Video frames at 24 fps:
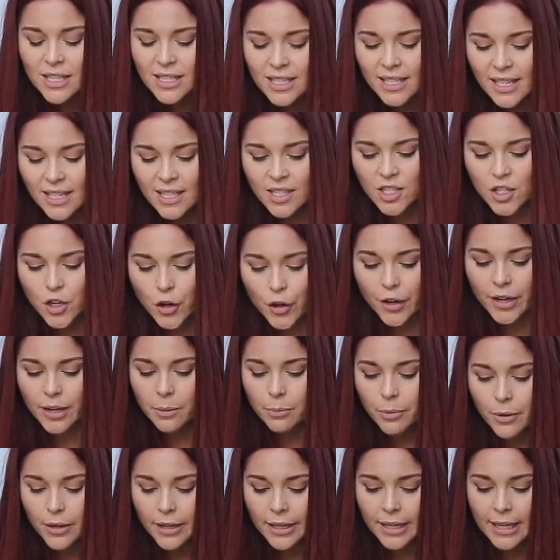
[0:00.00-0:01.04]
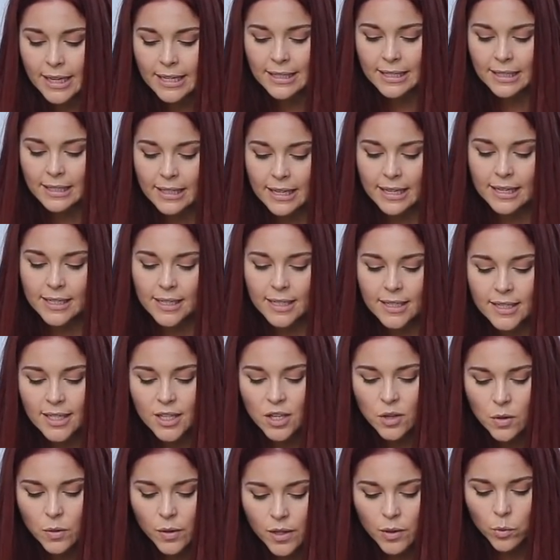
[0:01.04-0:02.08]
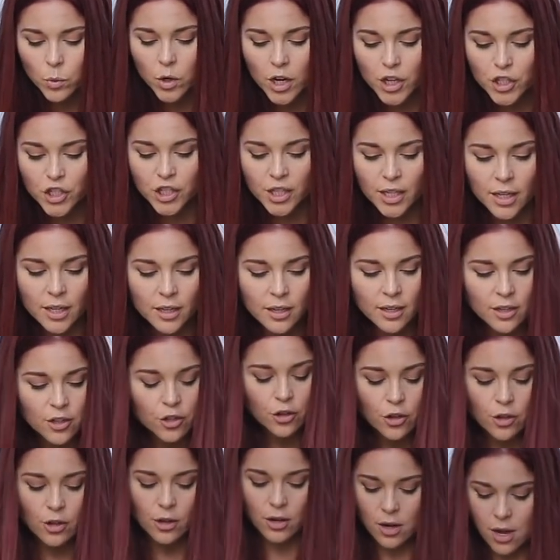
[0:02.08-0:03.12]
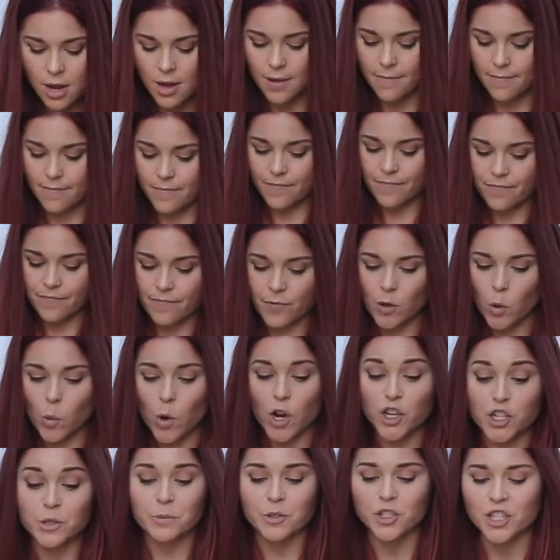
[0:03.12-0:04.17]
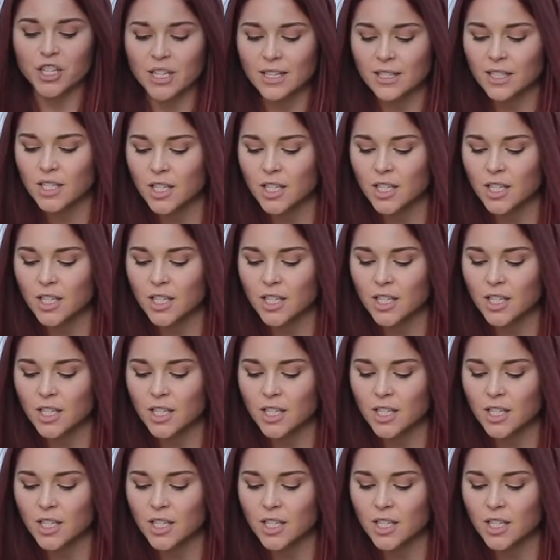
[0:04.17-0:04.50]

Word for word: this gets dirty pretty easily. It does say you can wash it in your washing machine,